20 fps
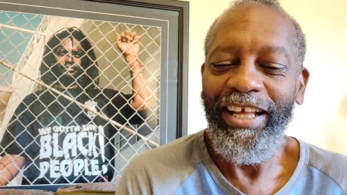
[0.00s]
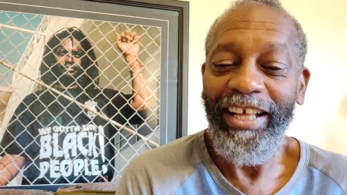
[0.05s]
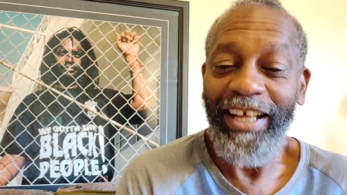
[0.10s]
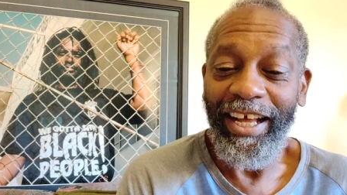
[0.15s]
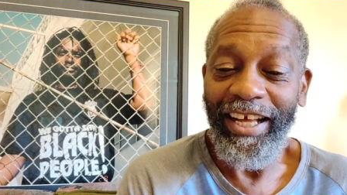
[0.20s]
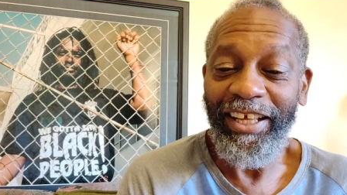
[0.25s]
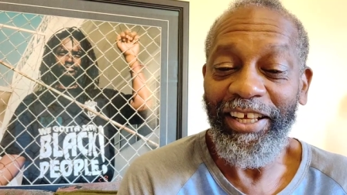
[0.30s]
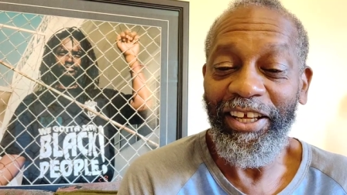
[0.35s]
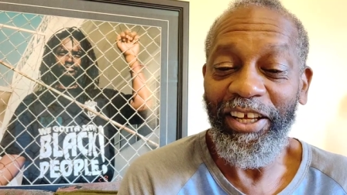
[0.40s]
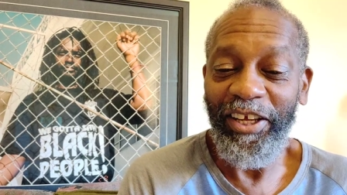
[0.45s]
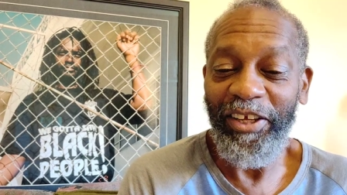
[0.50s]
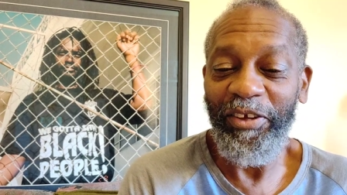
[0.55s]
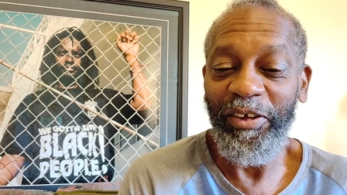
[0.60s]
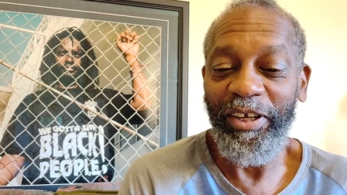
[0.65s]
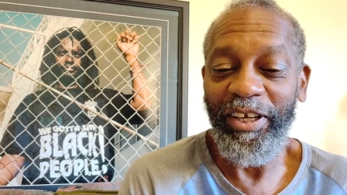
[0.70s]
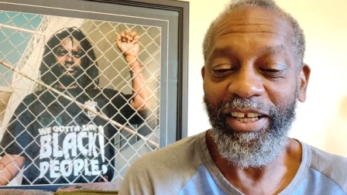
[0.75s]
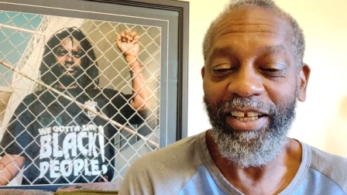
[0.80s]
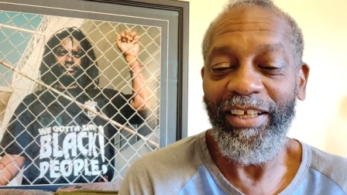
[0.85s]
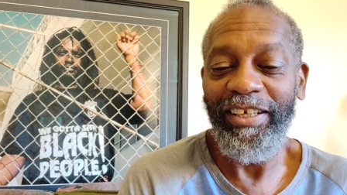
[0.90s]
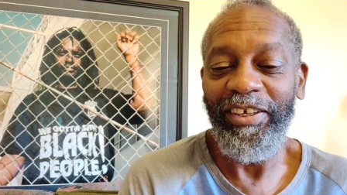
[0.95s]
Yeah, I can hear
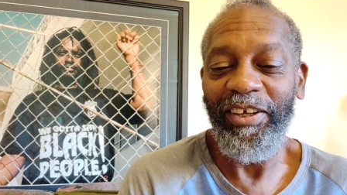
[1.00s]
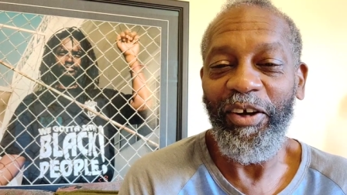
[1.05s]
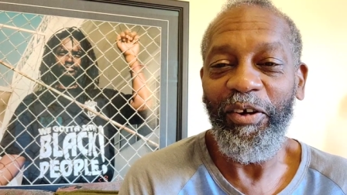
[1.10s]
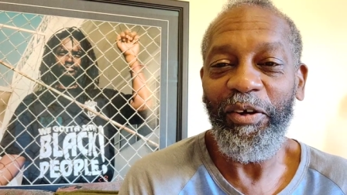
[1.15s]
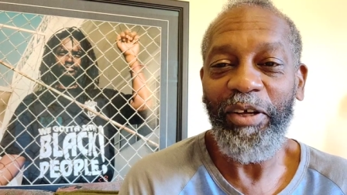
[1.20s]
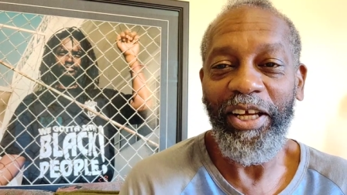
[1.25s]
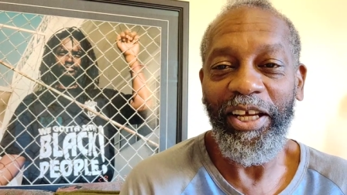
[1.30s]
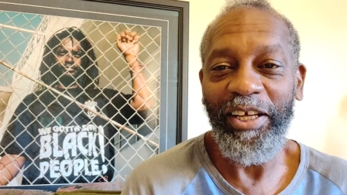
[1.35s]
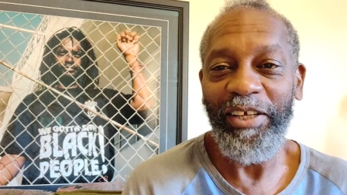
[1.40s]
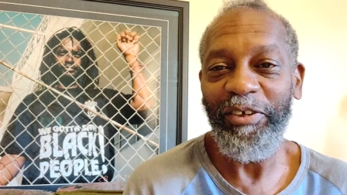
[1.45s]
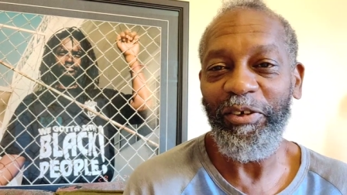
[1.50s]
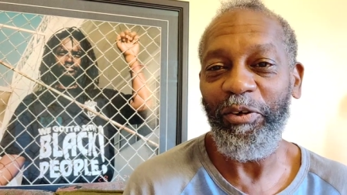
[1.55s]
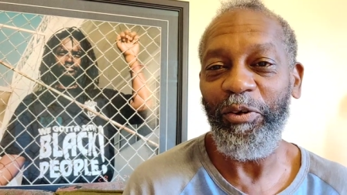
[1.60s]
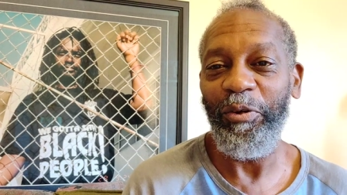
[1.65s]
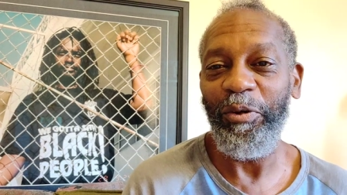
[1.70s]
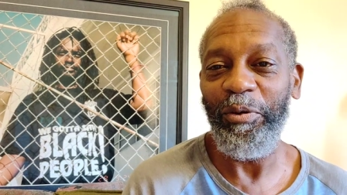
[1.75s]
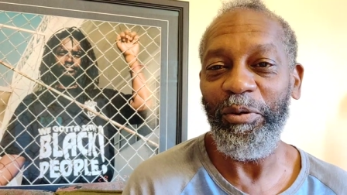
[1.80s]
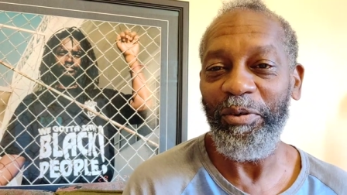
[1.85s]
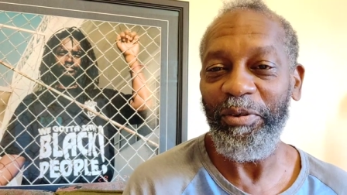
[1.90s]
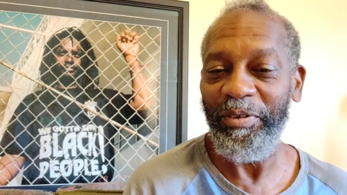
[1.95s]
you clearly. Okay.
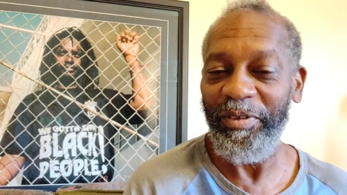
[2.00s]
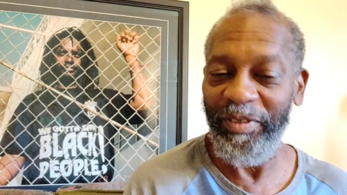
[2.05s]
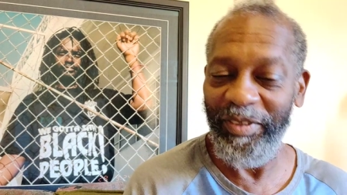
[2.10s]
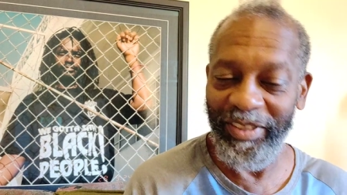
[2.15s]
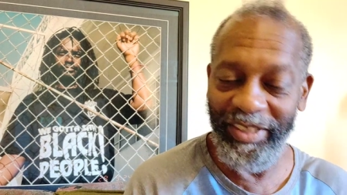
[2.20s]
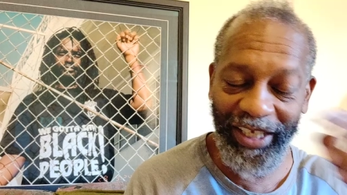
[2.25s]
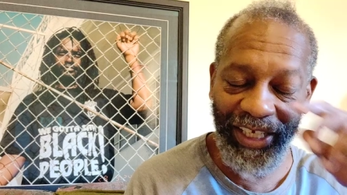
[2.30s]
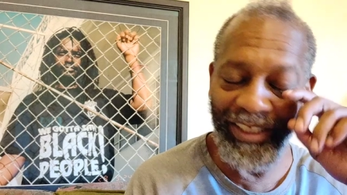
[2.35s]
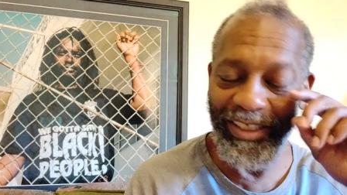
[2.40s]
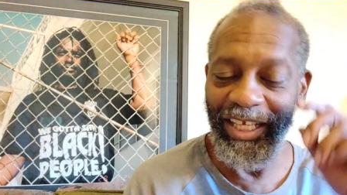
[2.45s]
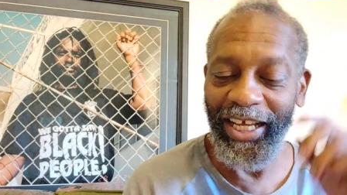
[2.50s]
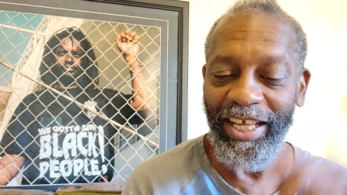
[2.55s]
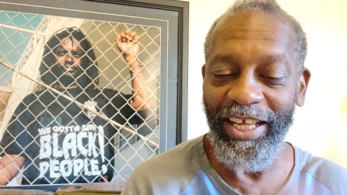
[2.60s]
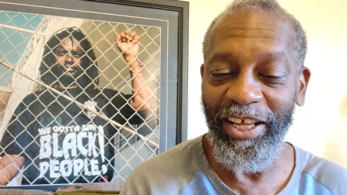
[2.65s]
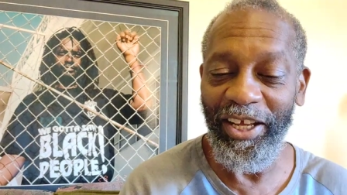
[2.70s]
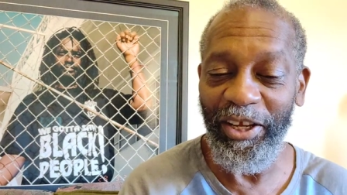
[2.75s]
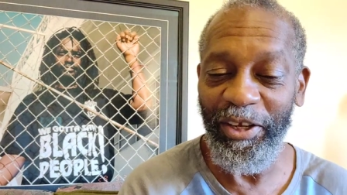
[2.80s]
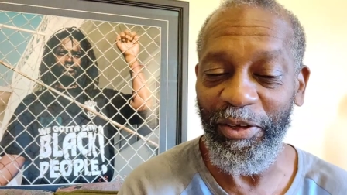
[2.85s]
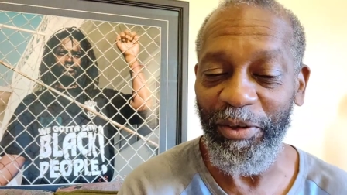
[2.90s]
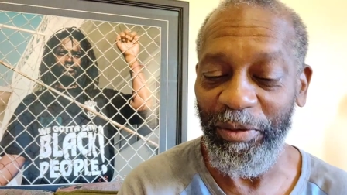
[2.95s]
Hello? Cool. Yes, I
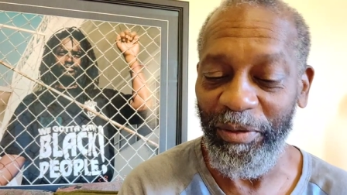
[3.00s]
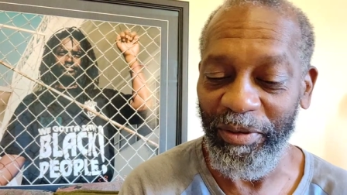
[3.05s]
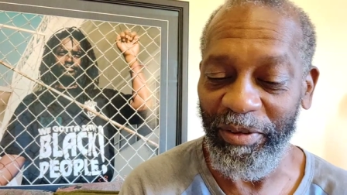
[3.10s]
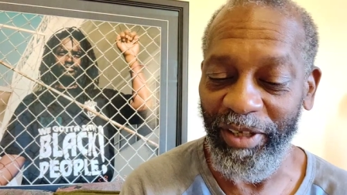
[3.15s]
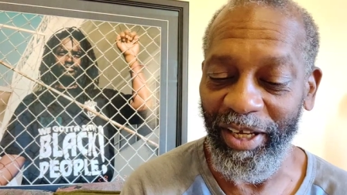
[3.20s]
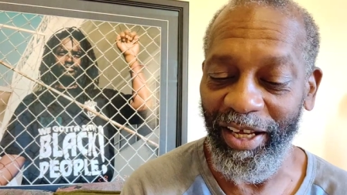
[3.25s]
hear you.